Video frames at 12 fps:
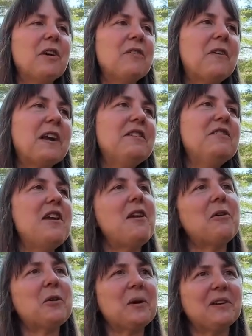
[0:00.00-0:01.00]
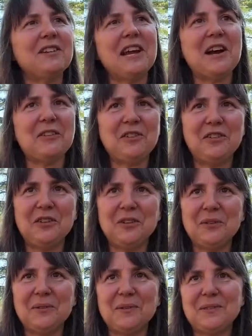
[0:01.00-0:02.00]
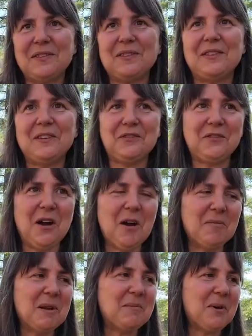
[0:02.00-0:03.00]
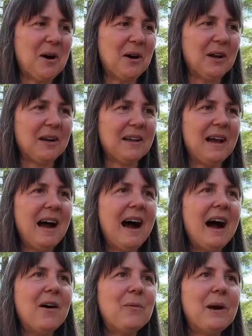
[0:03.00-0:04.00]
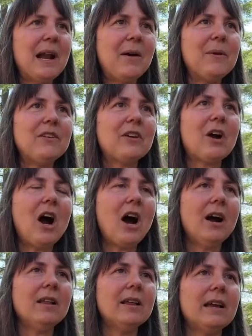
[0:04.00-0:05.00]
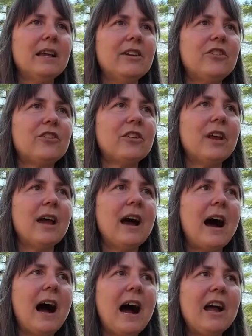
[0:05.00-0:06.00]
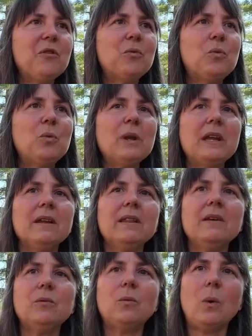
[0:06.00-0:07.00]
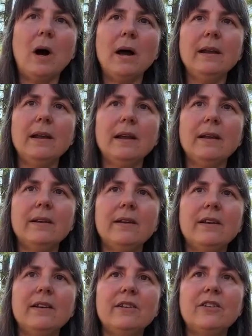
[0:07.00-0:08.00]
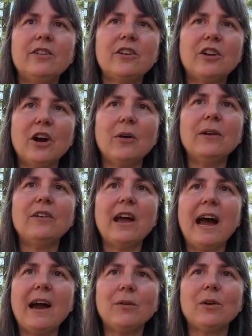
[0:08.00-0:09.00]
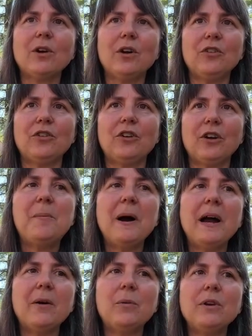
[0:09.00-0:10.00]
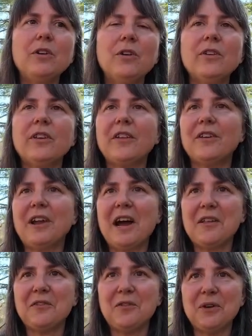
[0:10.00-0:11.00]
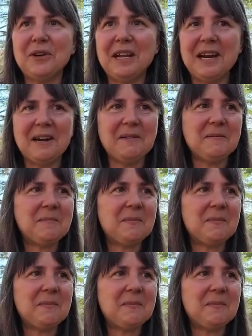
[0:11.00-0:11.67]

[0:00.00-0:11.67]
if I narrow it down to the farming part, when I went to college, I really wanted to go into agriculture. But when you're in Southern California,